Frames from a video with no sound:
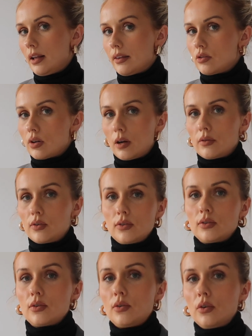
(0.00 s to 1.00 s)
leather
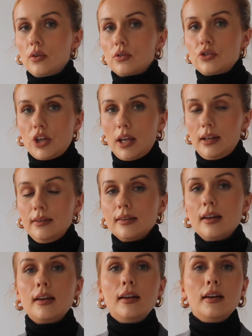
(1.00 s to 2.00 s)
trousers or jeans.
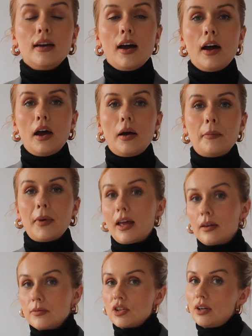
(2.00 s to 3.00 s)
And
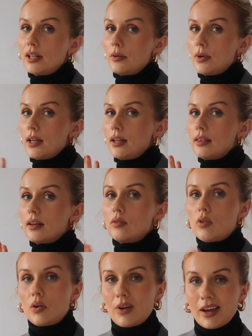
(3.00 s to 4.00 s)
I'm styling it with a
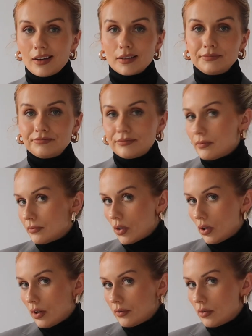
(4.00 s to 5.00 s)
roll neck.
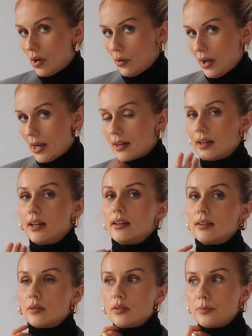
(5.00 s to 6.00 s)
Gotta love a roll neck.
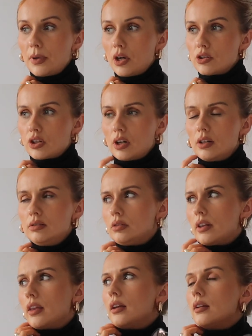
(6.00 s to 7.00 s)
This one's Bershka,
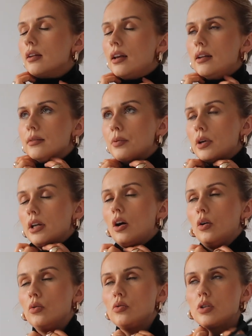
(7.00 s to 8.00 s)
I think, and it's pretty
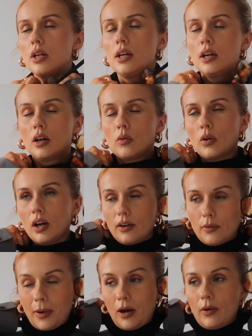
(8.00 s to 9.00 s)
old. What I
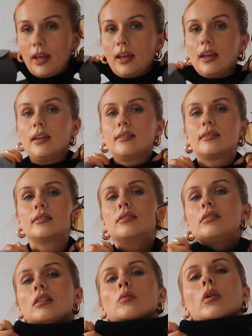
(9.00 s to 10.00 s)
love about it is,
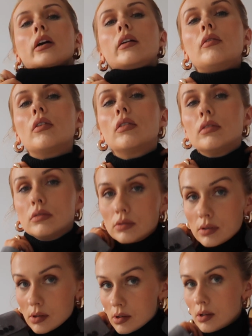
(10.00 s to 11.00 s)
I'm wearing it wrong.
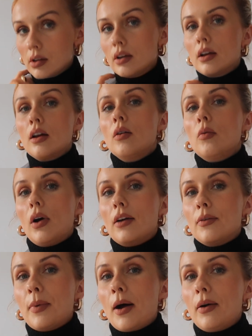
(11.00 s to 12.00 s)
What I
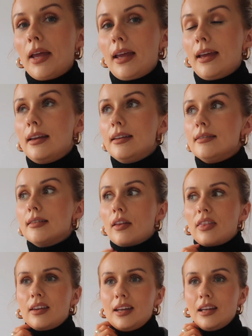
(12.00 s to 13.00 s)
love about it is
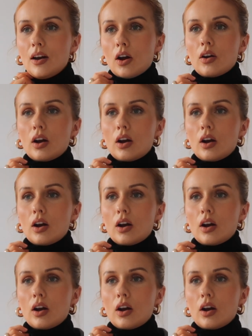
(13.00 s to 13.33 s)
the